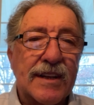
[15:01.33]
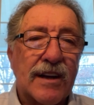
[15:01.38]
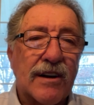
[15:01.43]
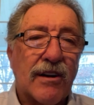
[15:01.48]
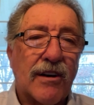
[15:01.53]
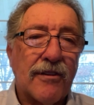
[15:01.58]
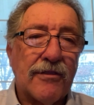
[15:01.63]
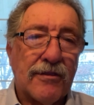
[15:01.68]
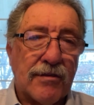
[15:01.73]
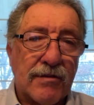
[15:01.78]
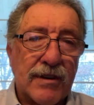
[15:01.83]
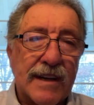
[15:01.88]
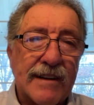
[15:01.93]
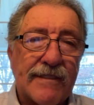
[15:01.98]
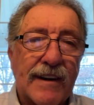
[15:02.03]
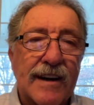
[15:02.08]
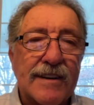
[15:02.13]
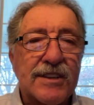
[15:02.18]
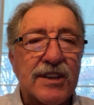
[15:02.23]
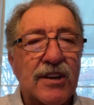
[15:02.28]
that all three of
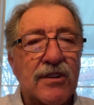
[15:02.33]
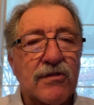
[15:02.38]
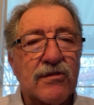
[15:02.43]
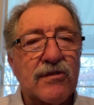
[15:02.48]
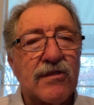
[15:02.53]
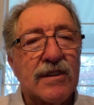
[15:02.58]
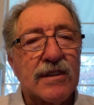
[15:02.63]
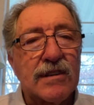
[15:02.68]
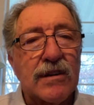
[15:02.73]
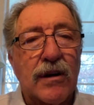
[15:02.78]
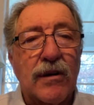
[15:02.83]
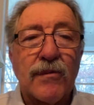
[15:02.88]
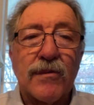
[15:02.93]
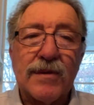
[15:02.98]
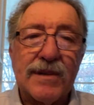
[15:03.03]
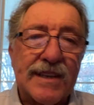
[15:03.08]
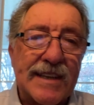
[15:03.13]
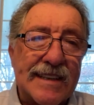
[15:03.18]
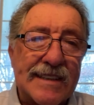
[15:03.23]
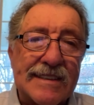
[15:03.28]
our children are
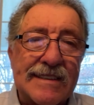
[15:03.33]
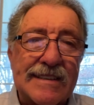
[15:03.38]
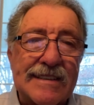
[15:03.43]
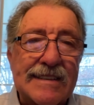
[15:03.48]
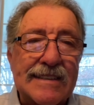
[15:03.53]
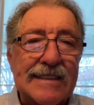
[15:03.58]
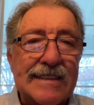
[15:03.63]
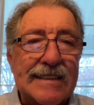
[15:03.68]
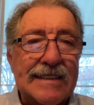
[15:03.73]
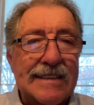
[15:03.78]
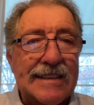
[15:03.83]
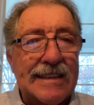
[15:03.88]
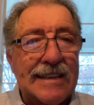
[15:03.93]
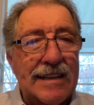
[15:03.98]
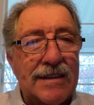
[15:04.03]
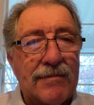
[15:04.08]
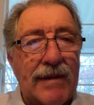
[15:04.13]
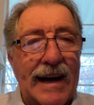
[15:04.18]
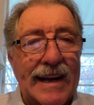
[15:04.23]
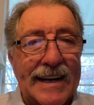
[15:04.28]
within
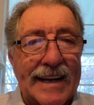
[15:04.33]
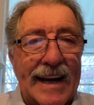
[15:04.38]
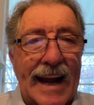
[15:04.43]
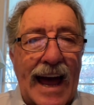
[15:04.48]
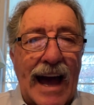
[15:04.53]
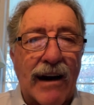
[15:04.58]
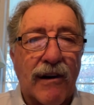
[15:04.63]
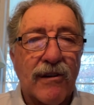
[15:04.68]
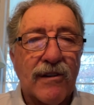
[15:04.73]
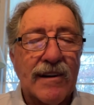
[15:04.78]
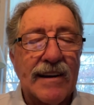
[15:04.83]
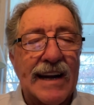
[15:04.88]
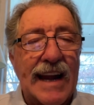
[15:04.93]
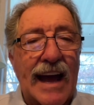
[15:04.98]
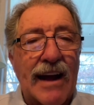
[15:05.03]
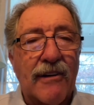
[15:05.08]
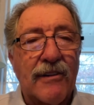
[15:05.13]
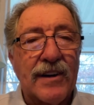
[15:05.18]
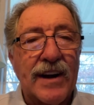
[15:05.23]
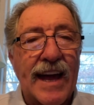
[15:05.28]
about an hour
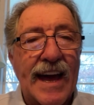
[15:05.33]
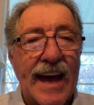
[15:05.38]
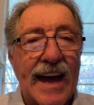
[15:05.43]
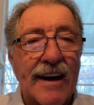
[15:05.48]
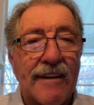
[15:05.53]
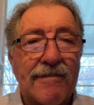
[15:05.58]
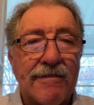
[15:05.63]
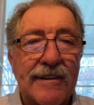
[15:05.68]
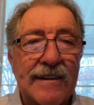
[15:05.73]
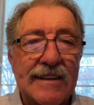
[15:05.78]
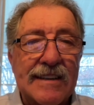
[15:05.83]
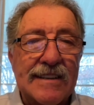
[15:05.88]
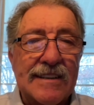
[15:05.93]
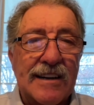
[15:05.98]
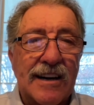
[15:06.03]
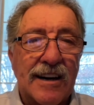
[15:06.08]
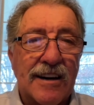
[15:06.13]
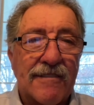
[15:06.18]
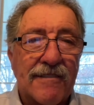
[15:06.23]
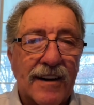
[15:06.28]
and a half
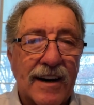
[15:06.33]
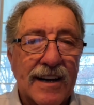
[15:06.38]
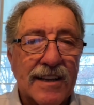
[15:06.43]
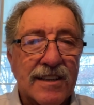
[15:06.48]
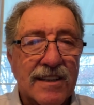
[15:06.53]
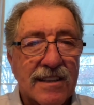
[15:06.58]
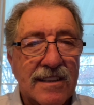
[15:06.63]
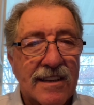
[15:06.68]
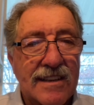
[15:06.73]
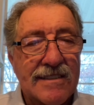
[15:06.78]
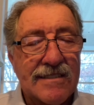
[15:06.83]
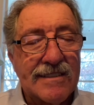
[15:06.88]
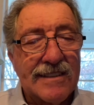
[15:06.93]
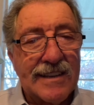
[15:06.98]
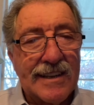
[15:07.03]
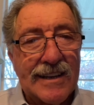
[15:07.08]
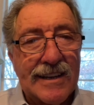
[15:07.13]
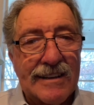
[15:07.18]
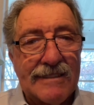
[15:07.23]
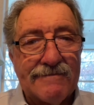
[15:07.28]
of us. And
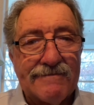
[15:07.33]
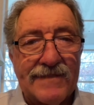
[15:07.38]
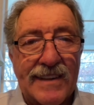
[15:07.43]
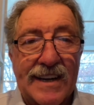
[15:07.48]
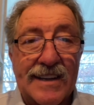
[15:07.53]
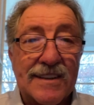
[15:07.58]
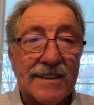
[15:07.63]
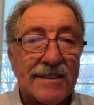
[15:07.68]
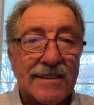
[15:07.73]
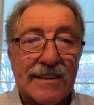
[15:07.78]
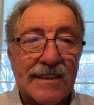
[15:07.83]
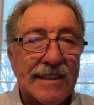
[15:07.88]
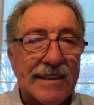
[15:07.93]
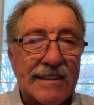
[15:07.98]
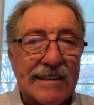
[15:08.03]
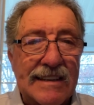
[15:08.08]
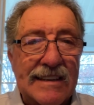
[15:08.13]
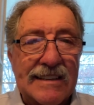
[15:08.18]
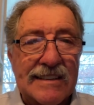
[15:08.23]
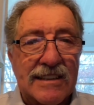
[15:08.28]
that is
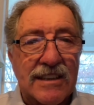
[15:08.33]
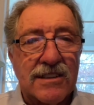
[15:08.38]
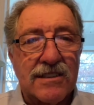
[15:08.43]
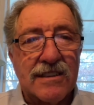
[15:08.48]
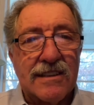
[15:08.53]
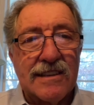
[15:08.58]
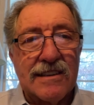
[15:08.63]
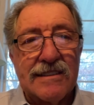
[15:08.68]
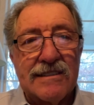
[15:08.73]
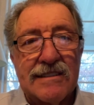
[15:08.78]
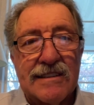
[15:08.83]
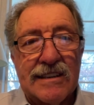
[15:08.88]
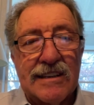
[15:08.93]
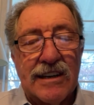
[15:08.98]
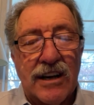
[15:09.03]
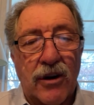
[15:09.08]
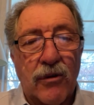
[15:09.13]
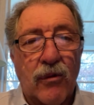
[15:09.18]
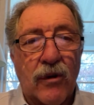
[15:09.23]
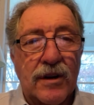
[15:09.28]
just a
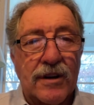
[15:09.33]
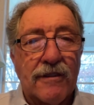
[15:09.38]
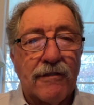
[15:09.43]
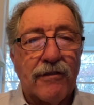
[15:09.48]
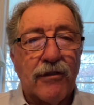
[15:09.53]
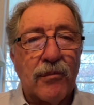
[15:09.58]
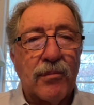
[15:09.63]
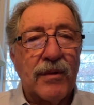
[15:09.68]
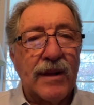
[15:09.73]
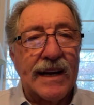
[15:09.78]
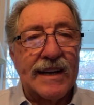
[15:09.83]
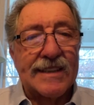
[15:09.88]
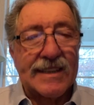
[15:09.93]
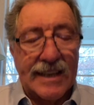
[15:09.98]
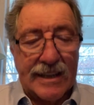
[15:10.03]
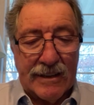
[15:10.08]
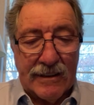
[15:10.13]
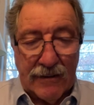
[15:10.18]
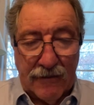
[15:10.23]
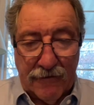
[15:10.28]
wonderful
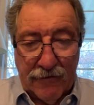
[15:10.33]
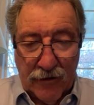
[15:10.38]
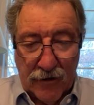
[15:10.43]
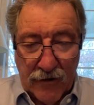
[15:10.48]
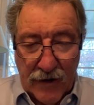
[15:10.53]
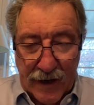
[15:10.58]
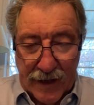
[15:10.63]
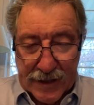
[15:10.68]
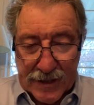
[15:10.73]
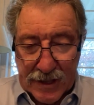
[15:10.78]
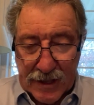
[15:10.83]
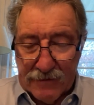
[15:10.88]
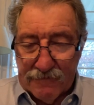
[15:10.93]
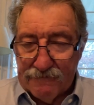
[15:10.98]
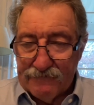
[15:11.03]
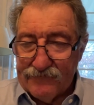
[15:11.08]
blessing for us.